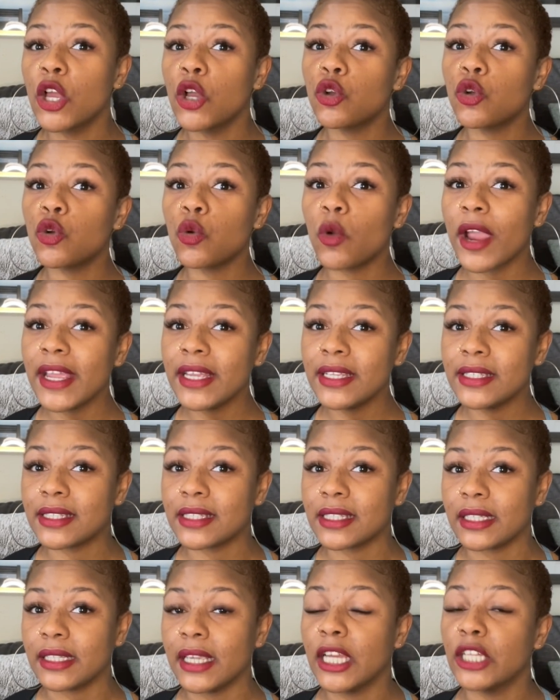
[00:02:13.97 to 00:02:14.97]

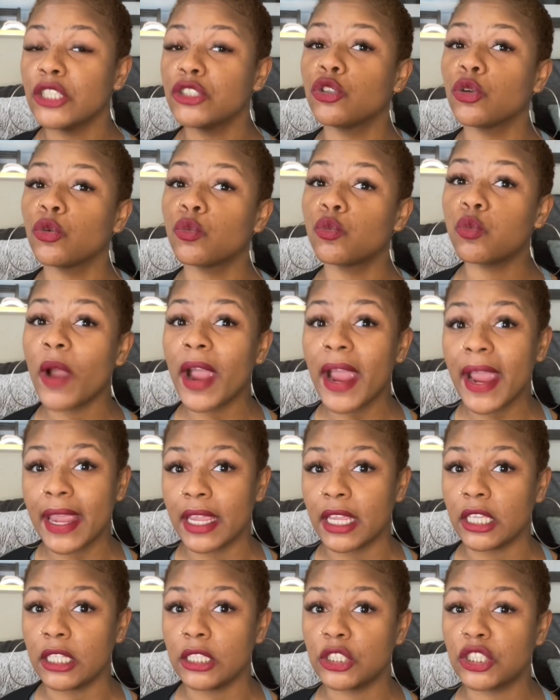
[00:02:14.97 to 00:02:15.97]
crazy,
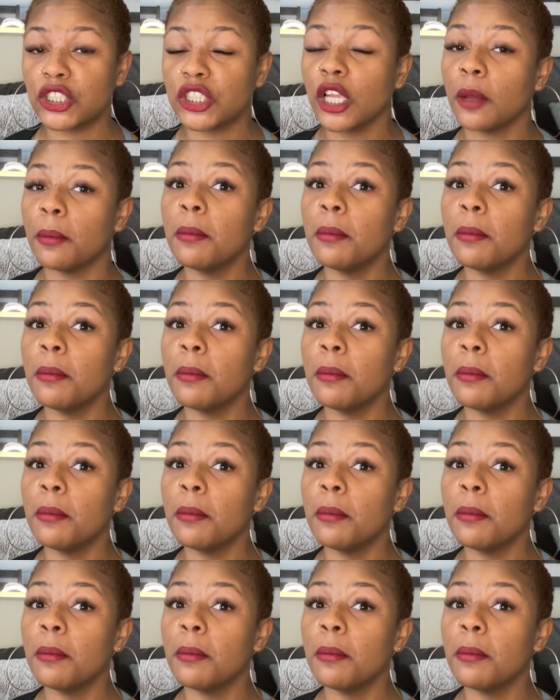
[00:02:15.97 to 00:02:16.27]
deranged,